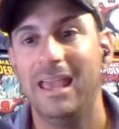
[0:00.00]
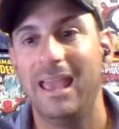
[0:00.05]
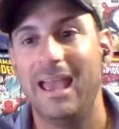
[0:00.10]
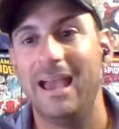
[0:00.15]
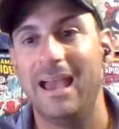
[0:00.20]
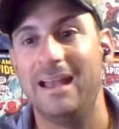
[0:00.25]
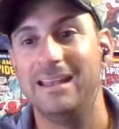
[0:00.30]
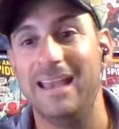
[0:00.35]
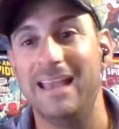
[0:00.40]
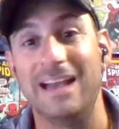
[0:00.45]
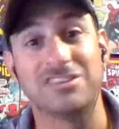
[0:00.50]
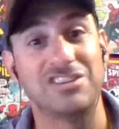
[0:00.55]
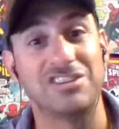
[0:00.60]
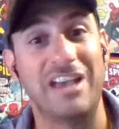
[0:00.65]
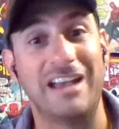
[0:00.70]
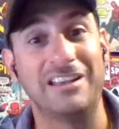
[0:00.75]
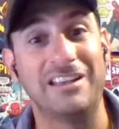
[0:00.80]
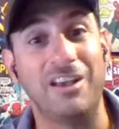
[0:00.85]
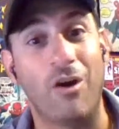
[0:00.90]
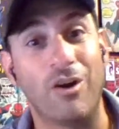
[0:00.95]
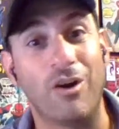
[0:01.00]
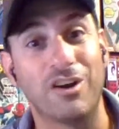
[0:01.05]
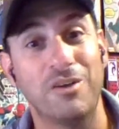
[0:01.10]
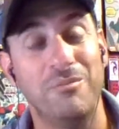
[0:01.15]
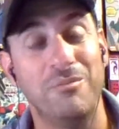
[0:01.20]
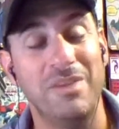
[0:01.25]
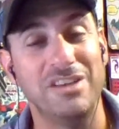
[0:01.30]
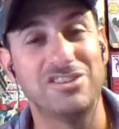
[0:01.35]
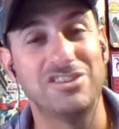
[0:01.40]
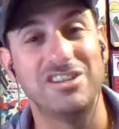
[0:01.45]
And he actually had the art
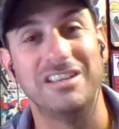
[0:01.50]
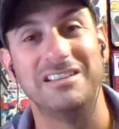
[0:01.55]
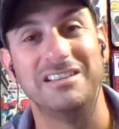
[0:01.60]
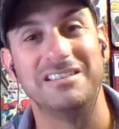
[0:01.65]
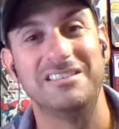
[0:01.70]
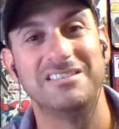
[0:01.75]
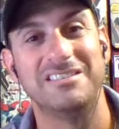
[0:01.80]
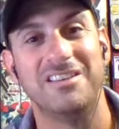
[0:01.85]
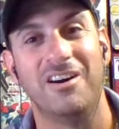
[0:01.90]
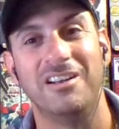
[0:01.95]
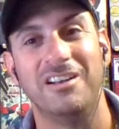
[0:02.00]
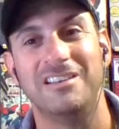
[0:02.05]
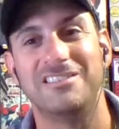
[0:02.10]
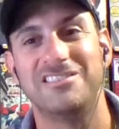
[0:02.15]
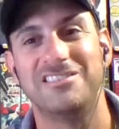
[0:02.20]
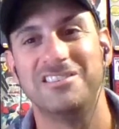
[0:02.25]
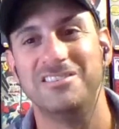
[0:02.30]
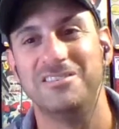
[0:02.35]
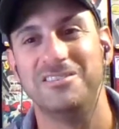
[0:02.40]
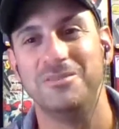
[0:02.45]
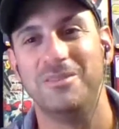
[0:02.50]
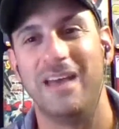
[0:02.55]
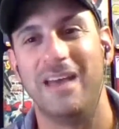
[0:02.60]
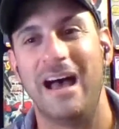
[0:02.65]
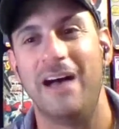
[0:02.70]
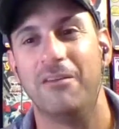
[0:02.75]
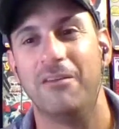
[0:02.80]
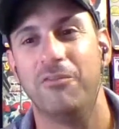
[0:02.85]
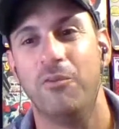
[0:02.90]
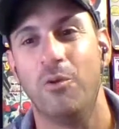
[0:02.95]
commissioned done to do
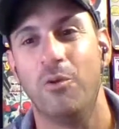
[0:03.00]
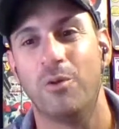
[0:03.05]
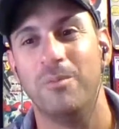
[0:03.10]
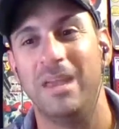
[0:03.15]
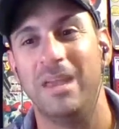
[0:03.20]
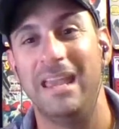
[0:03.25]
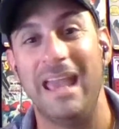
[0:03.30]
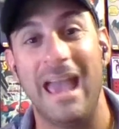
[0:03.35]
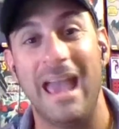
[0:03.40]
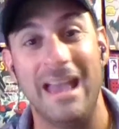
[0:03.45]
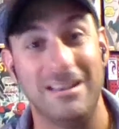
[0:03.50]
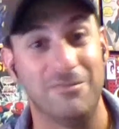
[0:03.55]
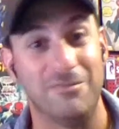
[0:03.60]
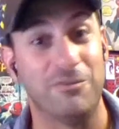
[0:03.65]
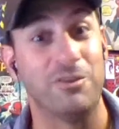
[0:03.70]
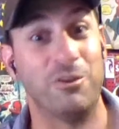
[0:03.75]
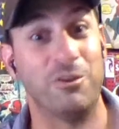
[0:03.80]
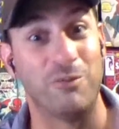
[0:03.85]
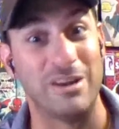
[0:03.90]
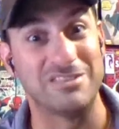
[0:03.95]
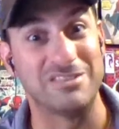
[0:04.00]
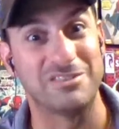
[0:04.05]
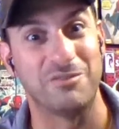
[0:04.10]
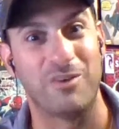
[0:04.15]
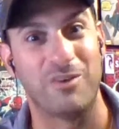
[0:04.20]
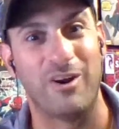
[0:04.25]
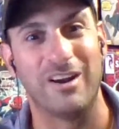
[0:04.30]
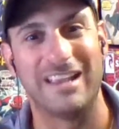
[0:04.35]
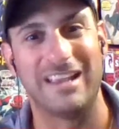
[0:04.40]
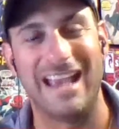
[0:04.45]
that for me and for the rest of
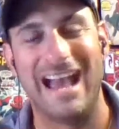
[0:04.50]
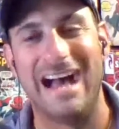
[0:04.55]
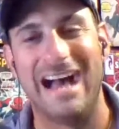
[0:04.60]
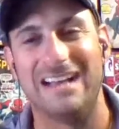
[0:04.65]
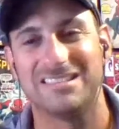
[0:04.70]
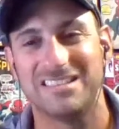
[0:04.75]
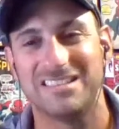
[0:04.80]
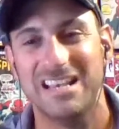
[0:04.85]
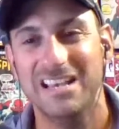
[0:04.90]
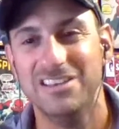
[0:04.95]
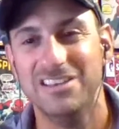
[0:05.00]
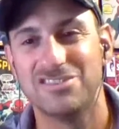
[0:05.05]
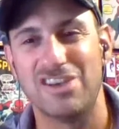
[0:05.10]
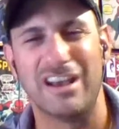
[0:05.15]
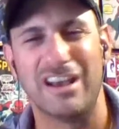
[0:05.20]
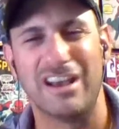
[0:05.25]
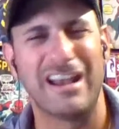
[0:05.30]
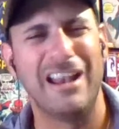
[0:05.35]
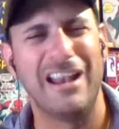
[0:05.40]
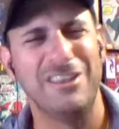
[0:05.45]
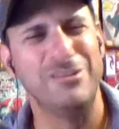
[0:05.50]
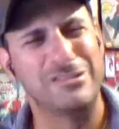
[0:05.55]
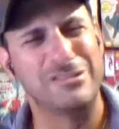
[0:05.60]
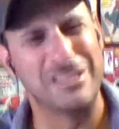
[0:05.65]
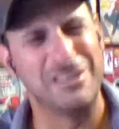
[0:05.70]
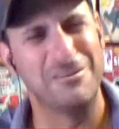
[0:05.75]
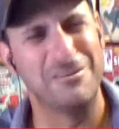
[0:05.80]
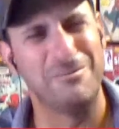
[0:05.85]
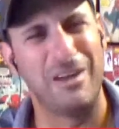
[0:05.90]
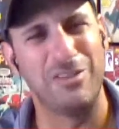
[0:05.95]
our cast. So I kind of
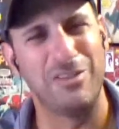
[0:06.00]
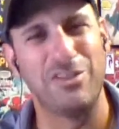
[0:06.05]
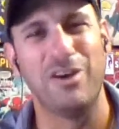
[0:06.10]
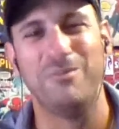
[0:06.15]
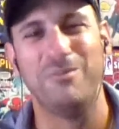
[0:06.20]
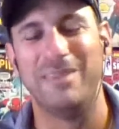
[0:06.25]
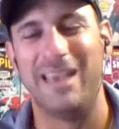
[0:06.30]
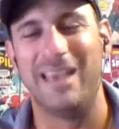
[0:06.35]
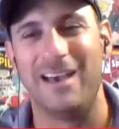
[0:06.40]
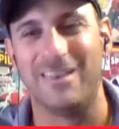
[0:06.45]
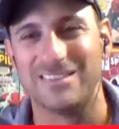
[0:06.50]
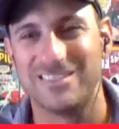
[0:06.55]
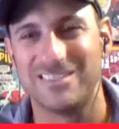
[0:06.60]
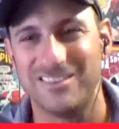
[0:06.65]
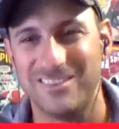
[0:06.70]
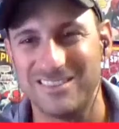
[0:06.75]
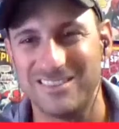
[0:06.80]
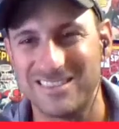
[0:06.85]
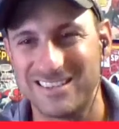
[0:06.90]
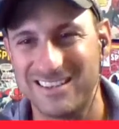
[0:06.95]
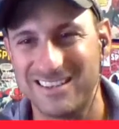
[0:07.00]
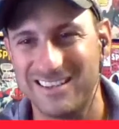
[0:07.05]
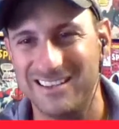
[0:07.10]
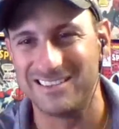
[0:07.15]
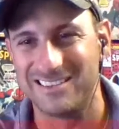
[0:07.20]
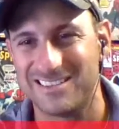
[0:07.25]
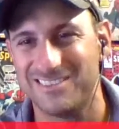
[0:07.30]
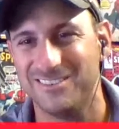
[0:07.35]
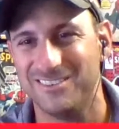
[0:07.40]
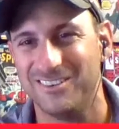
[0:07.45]
use it in my thumbnail. So
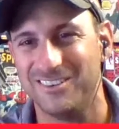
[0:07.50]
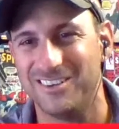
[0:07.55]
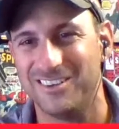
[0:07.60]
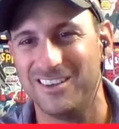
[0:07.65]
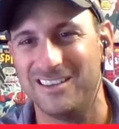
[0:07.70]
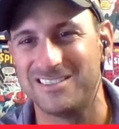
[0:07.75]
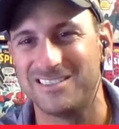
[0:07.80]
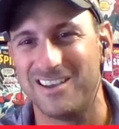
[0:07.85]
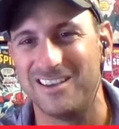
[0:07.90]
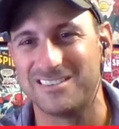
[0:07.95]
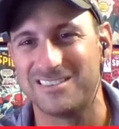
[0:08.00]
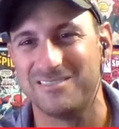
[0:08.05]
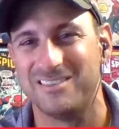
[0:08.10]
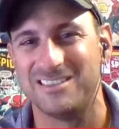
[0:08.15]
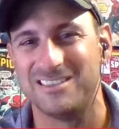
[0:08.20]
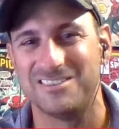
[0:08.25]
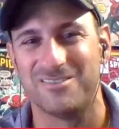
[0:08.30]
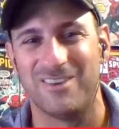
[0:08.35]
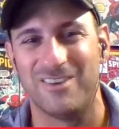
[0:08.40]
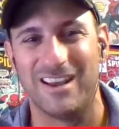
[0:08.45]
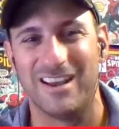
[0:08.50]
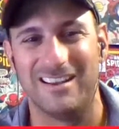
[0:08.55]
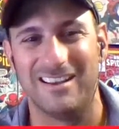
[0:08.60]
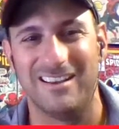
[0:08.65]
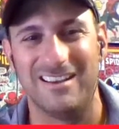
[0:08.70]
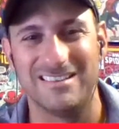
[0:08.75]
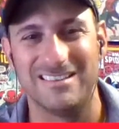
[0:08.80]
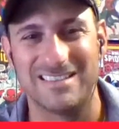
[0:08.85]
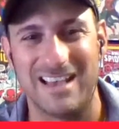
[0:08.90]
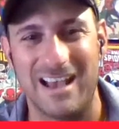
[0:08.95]
that's cool. That's awesome that you
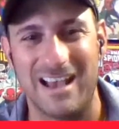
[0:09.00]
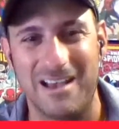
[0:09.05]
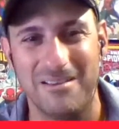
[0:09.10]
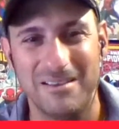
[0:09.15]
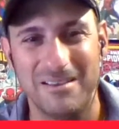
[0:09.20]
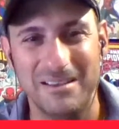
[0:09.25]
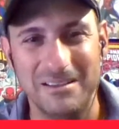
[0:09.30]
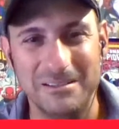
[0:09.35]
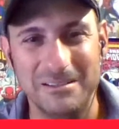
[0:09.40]
recognize that.